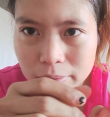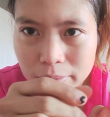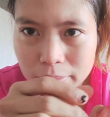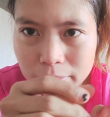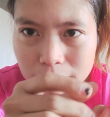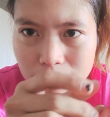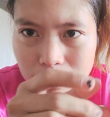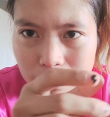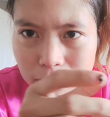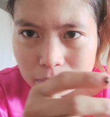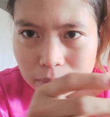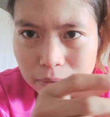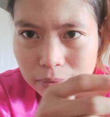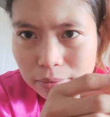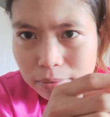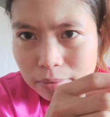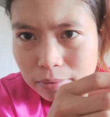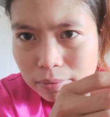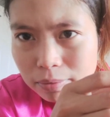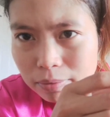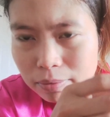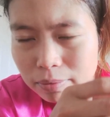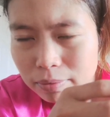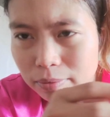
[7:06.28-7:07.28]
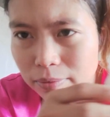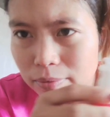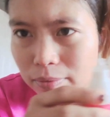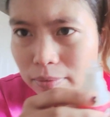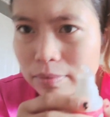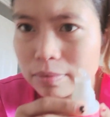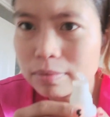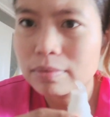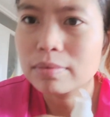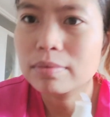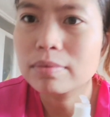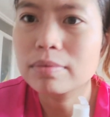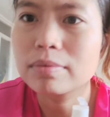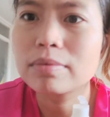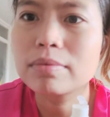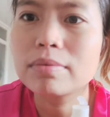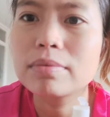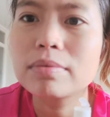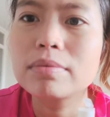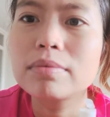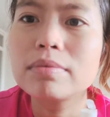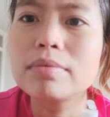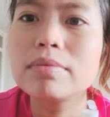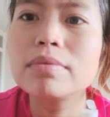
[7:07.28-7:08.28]

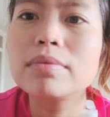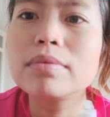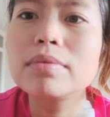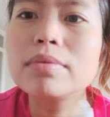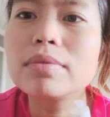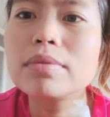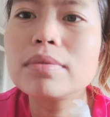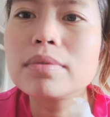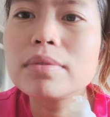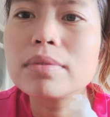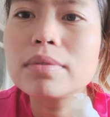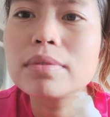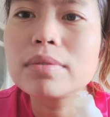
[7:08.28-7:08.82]
(silence)